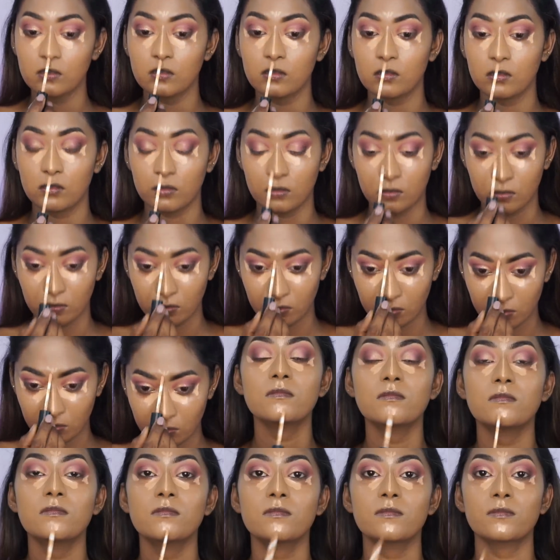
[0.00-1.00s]

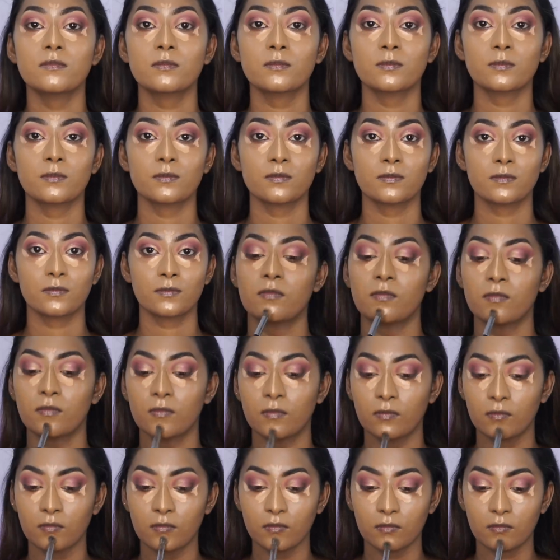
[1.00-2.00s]

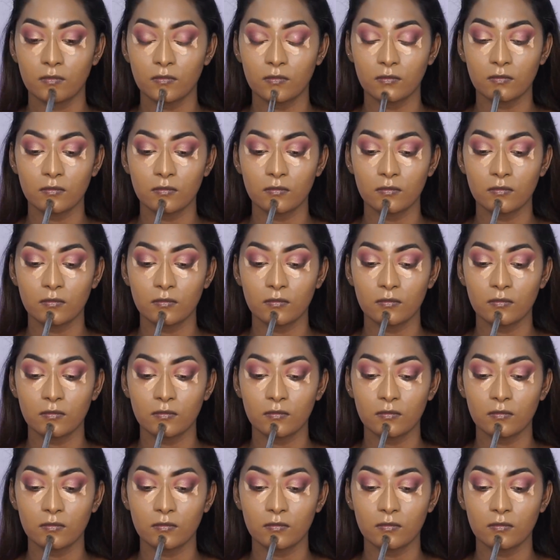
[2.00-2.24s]
(silence)